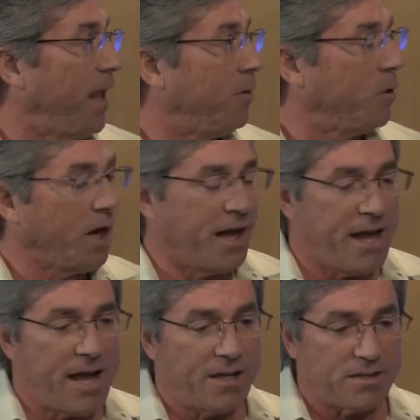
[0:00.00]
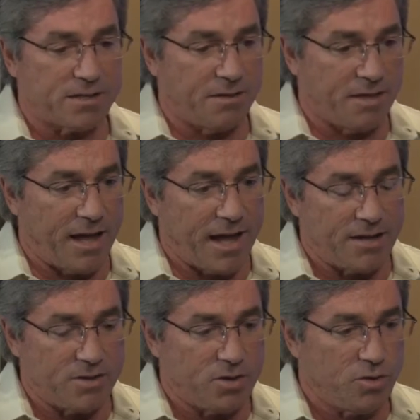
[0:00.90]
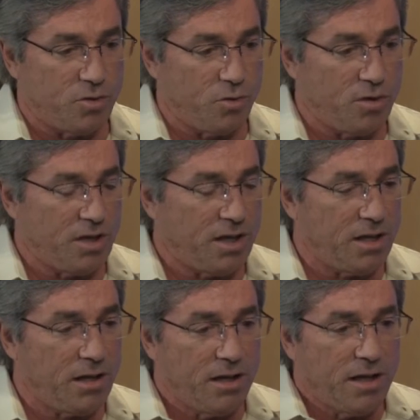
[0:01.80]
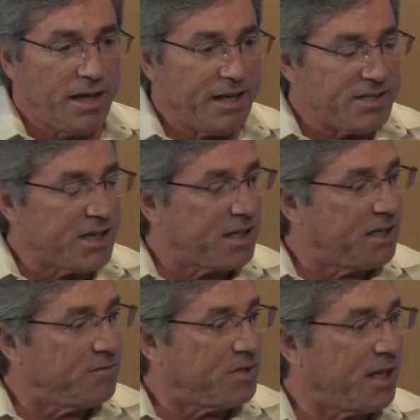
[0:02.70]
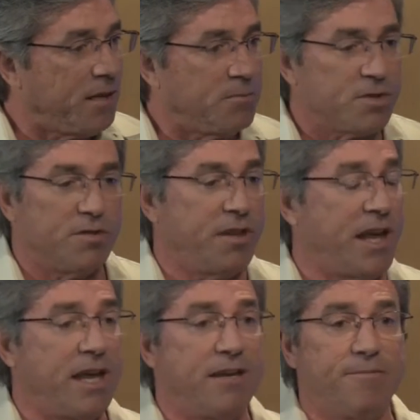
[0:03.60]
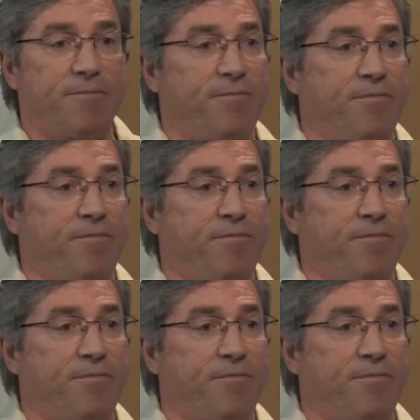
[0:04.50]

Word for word: And when I ask that to the executive teams, they